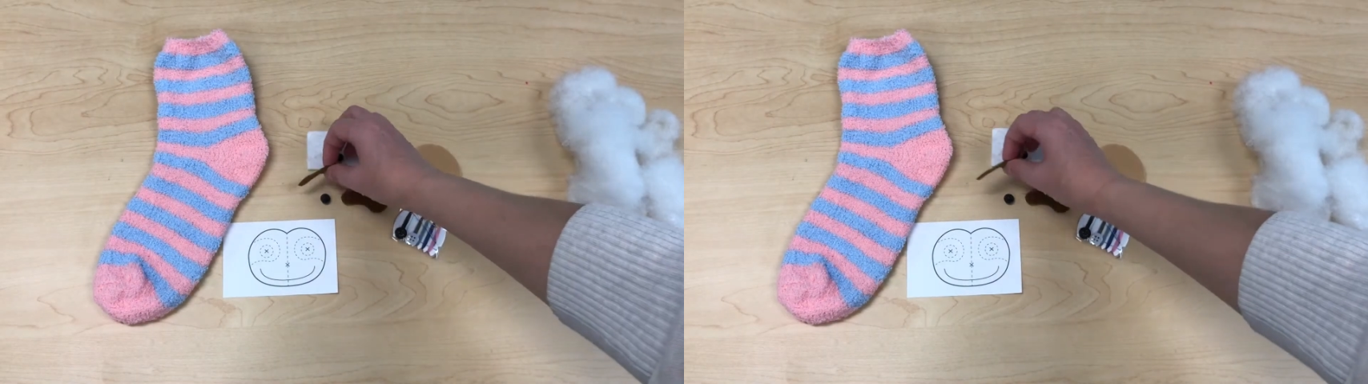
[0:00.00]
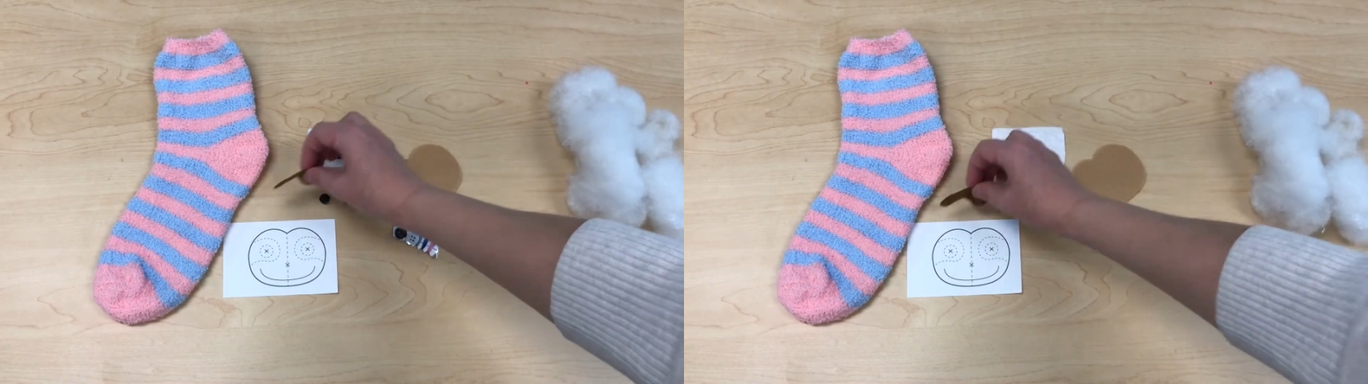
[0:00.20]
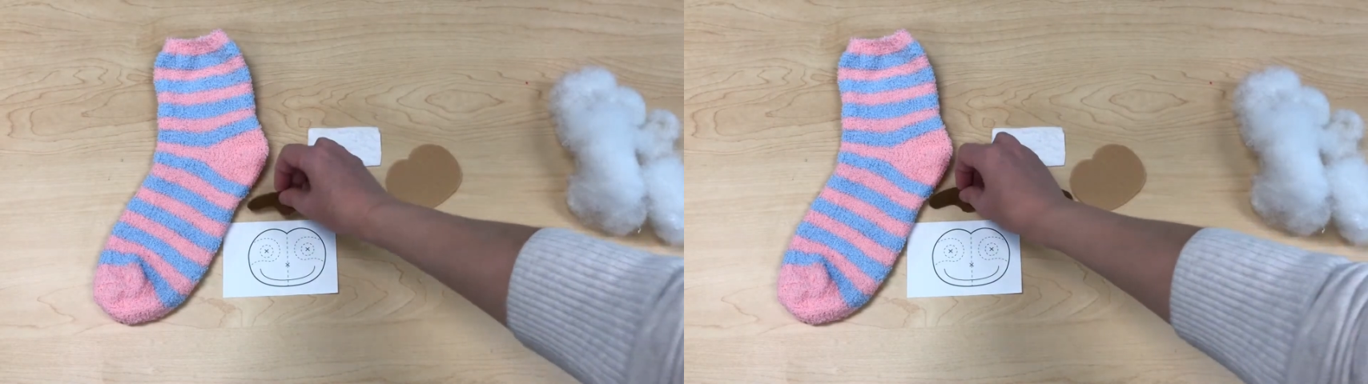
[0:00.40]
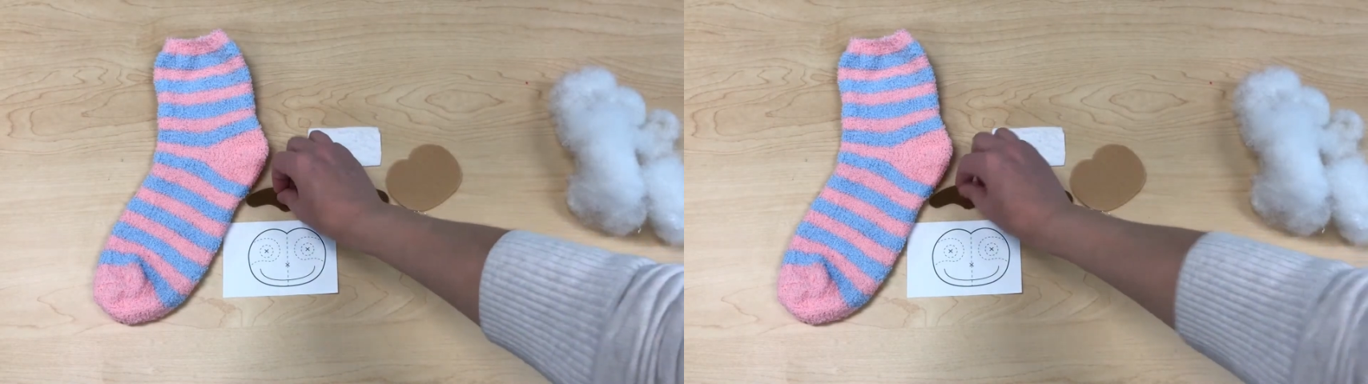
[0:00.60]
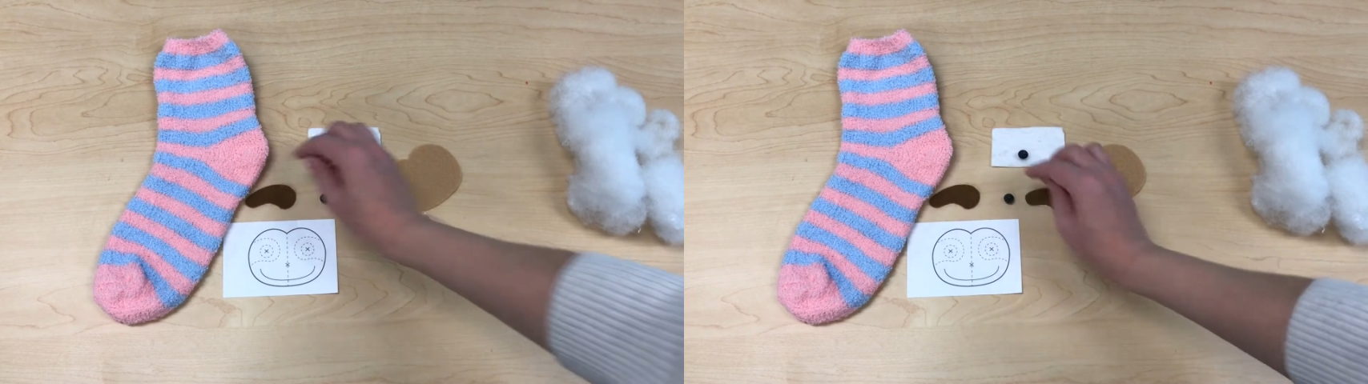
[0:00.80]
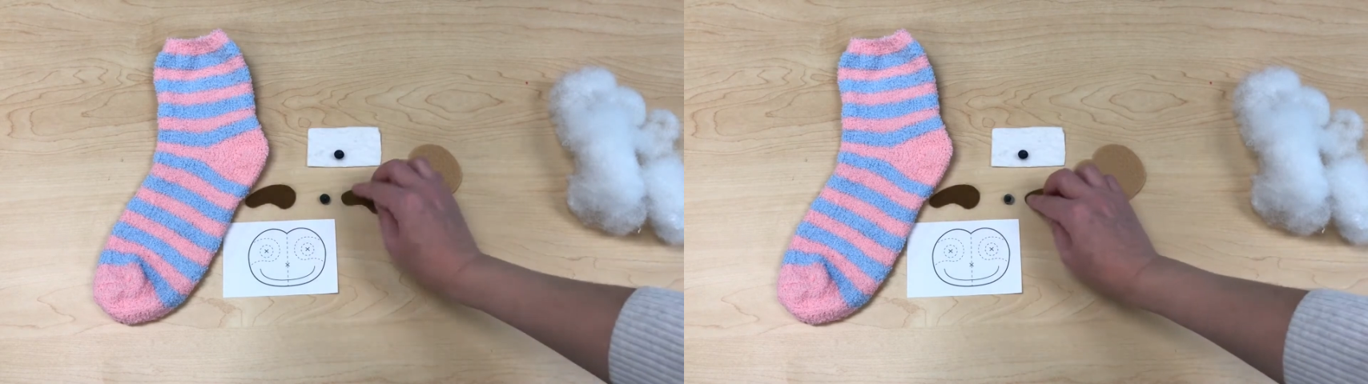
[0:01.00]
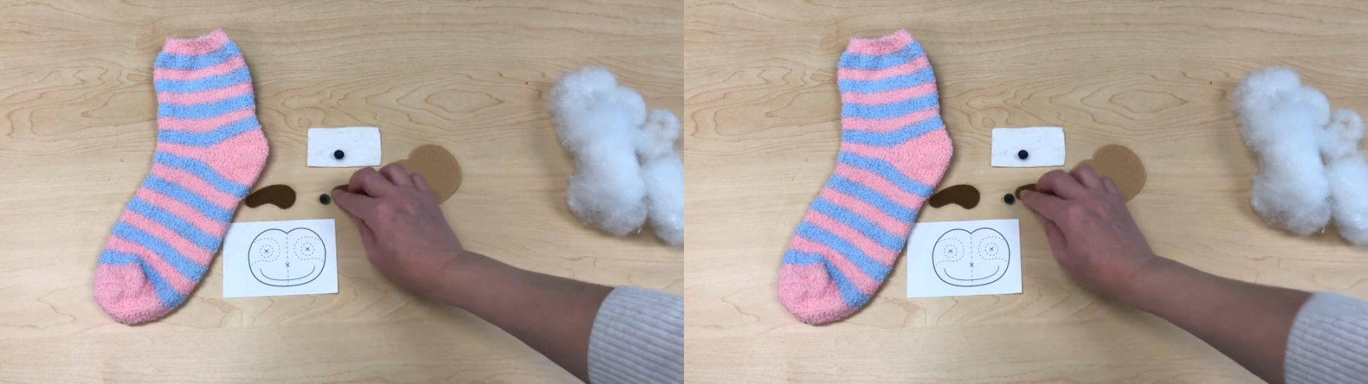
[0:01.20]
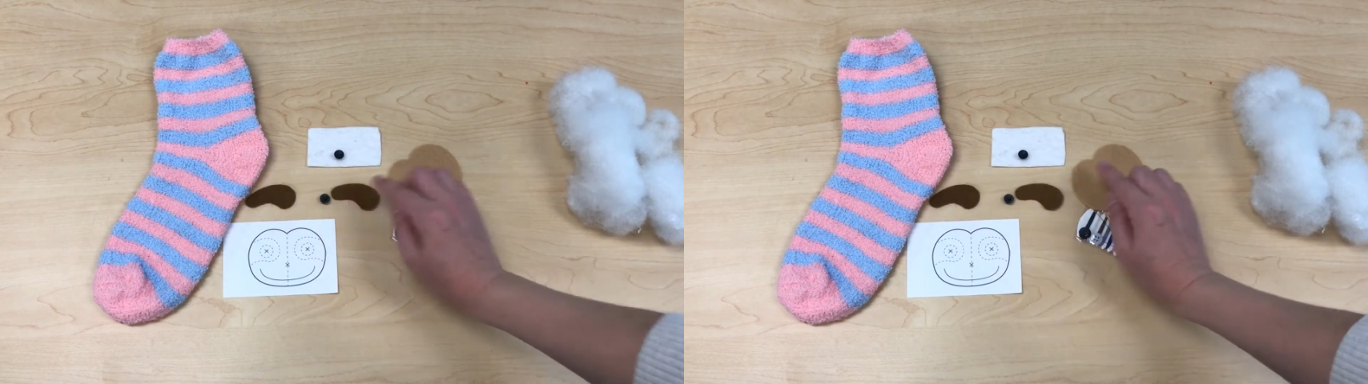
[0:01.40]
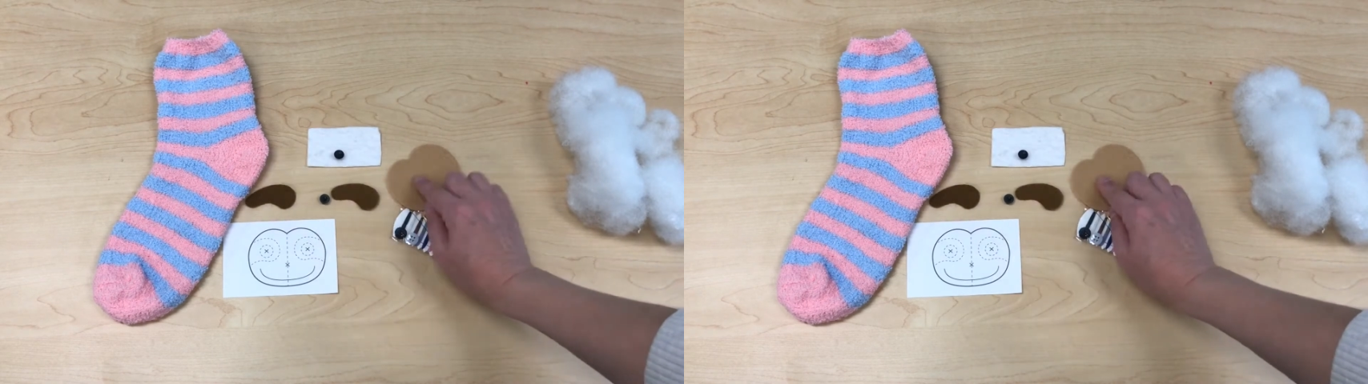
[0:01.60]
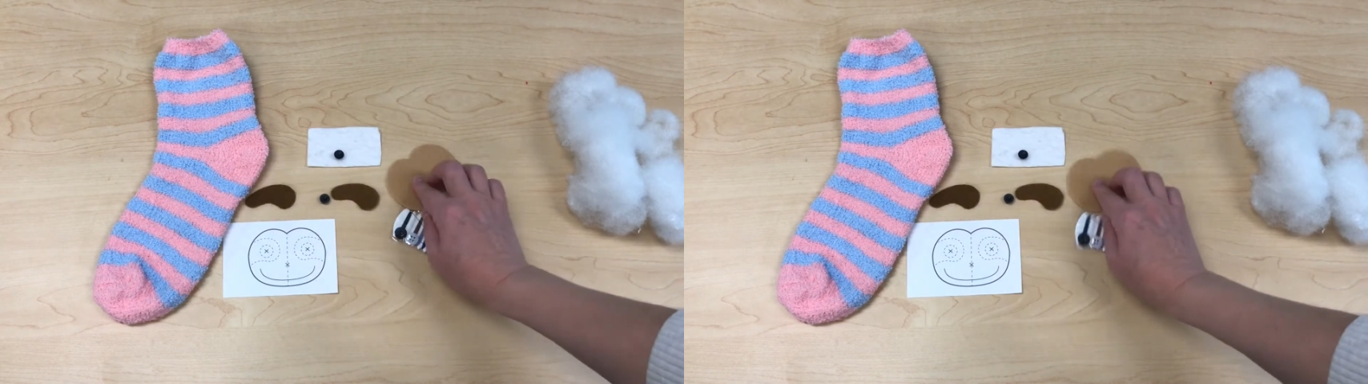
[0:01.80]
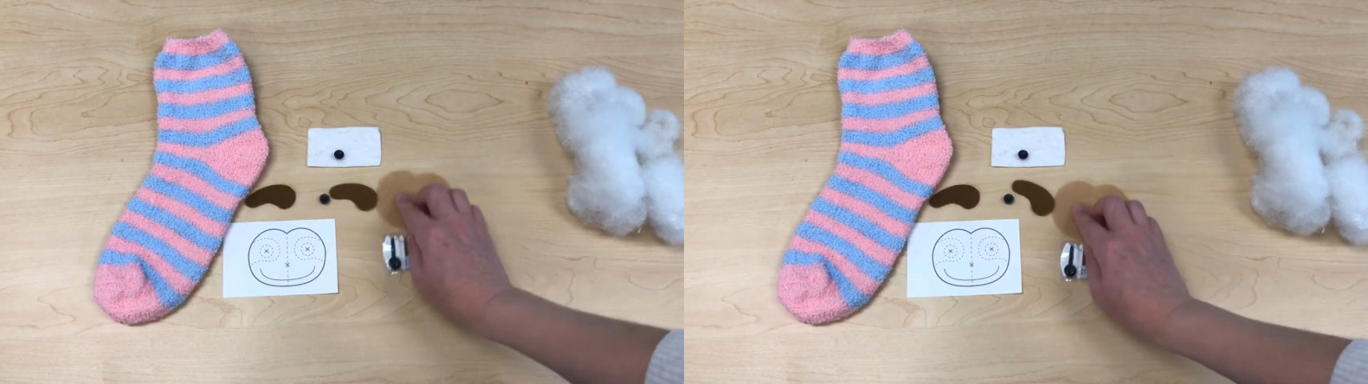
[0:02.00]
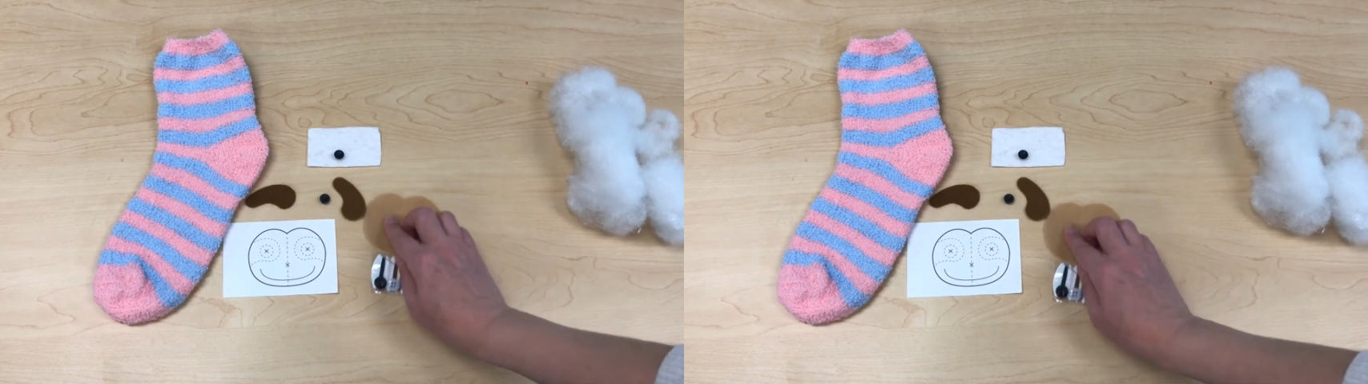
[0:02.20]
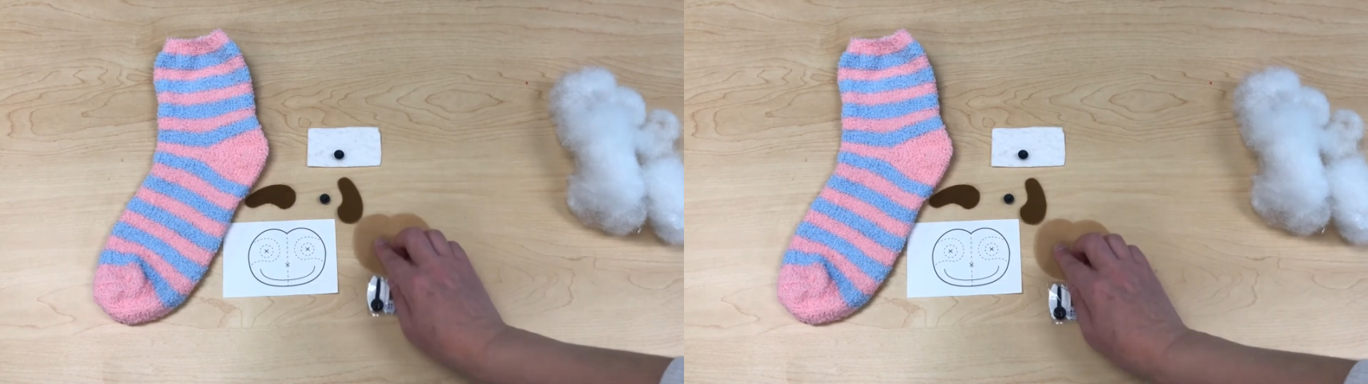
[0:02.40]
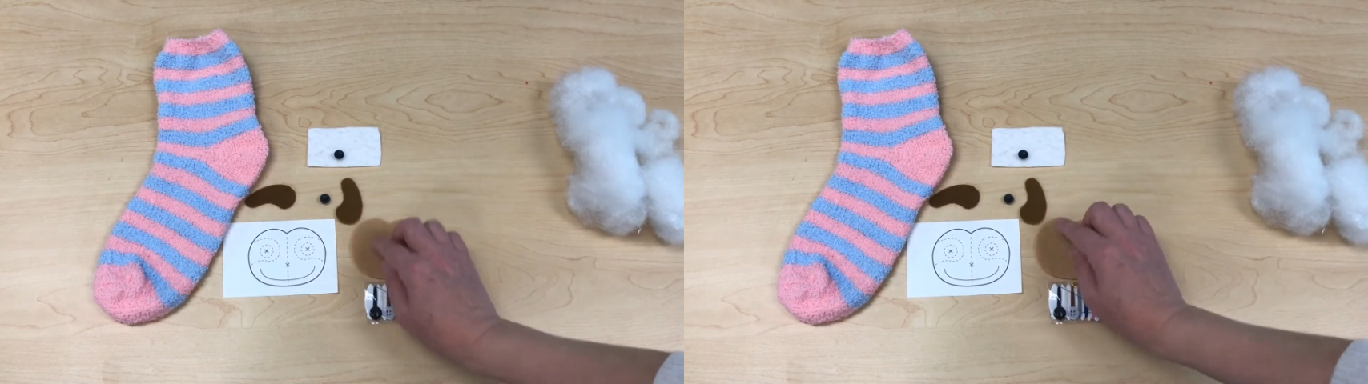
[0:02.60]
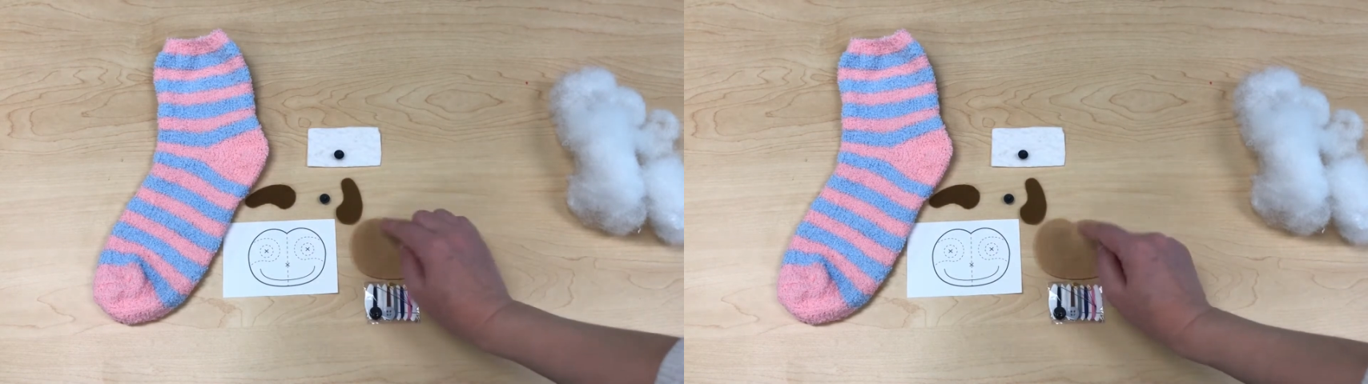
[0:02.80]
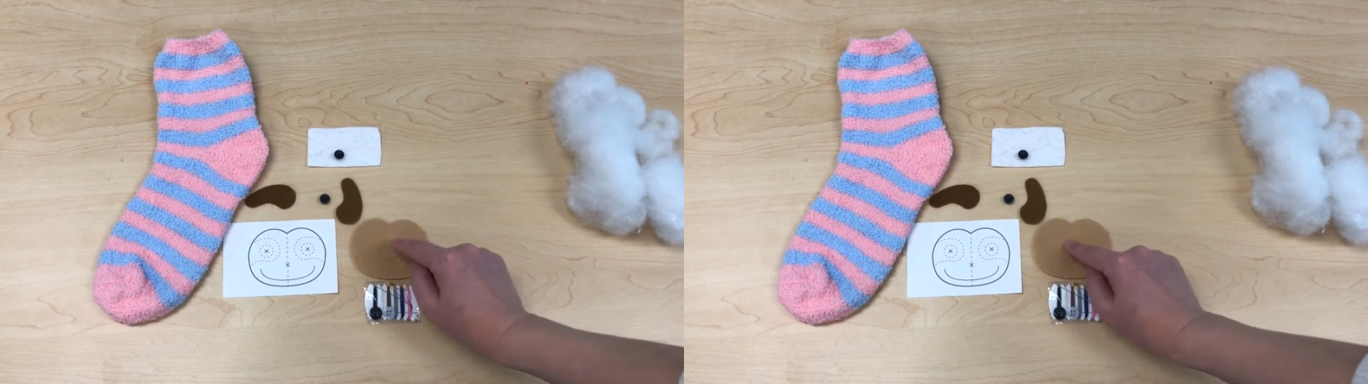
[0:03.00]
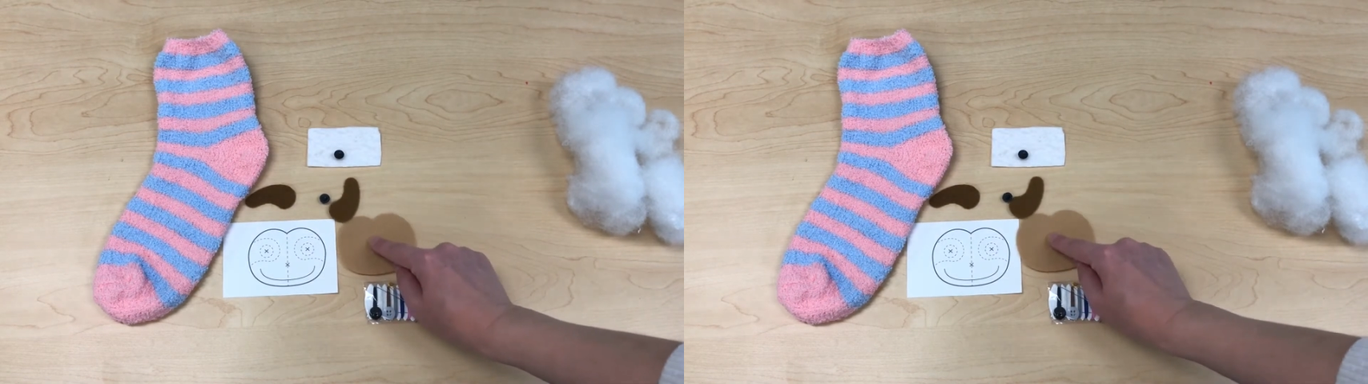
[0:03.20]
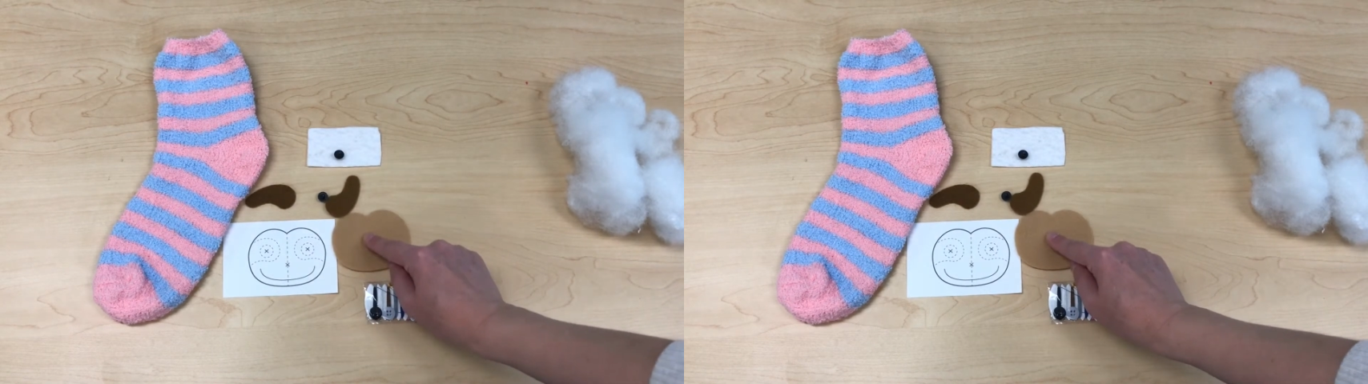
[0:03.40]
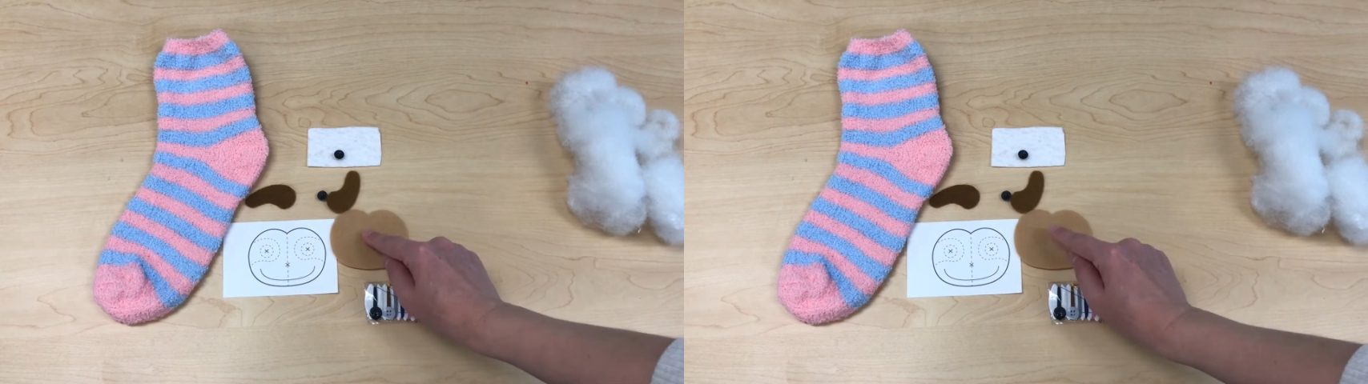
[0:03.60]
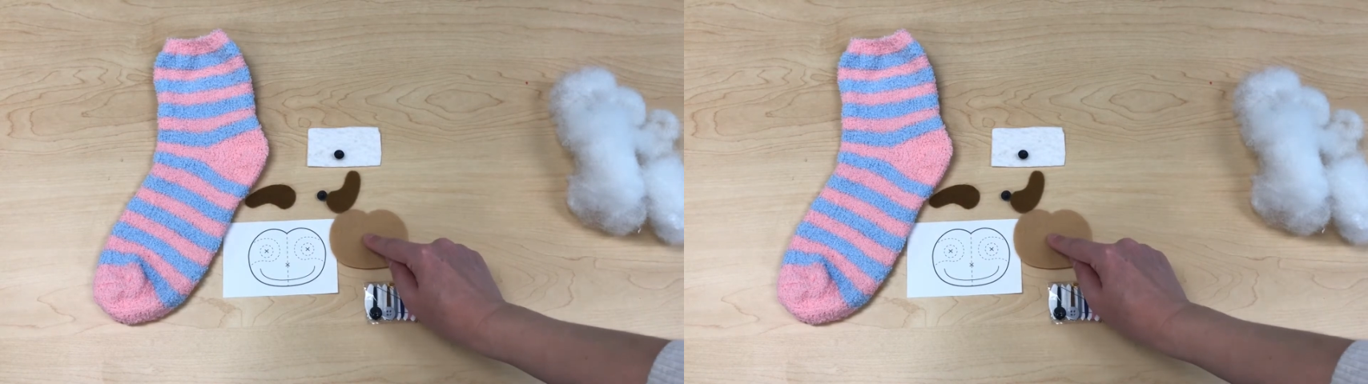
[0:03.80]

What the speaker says: Nobody's mouth can be seen.